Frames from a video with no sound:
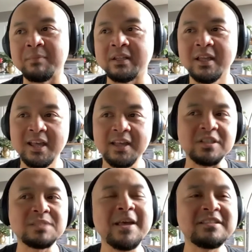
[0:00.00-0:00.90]
I mean,
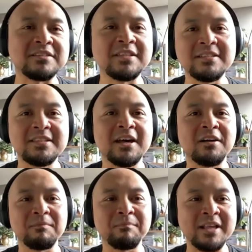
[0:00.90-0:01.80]
this makes a
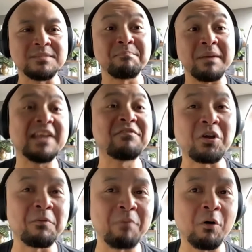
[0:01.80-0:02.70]
TCL makes many of the
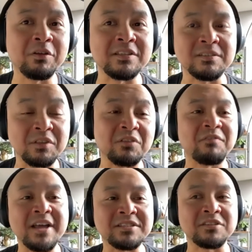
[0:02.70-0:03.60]
components of the
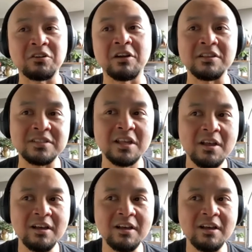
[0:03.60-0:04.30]
devices across